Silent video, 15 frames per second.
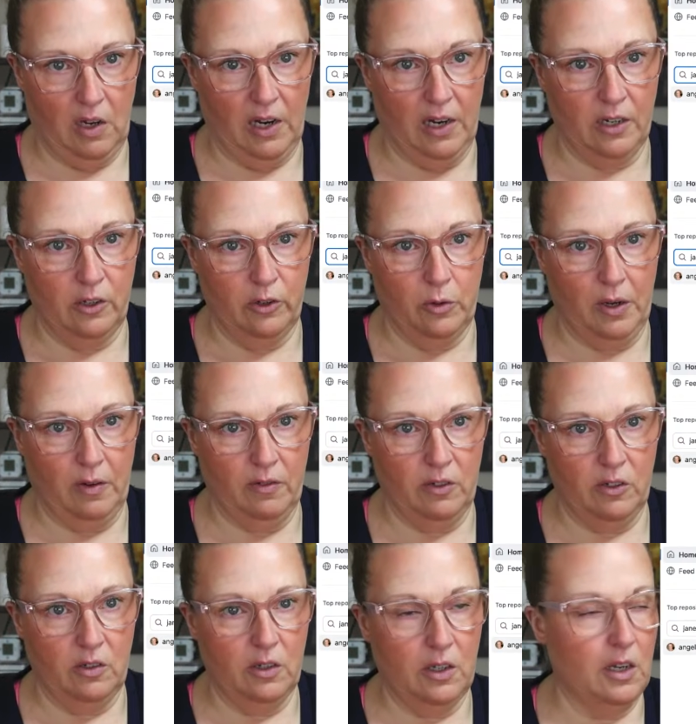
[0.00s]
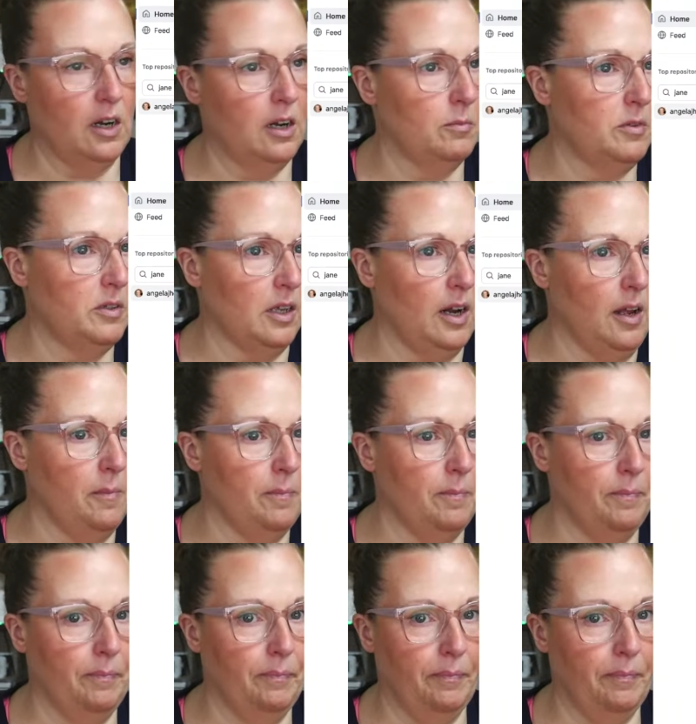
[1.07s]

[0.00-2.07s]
I do have a GitHub set up.